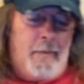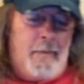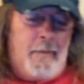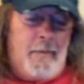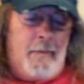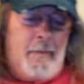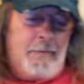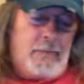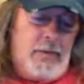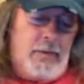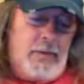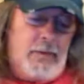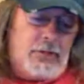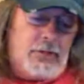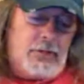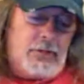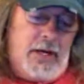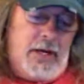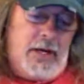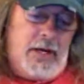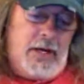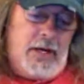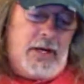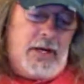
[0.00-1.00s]
So here
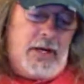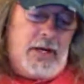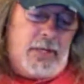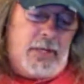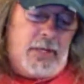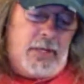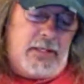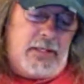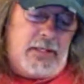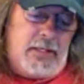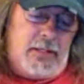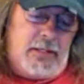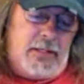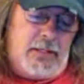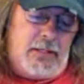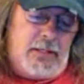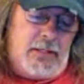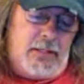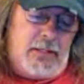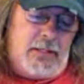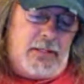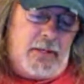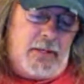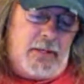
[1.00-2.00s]
we go
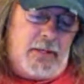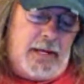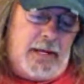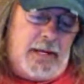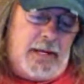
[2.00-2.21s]
again.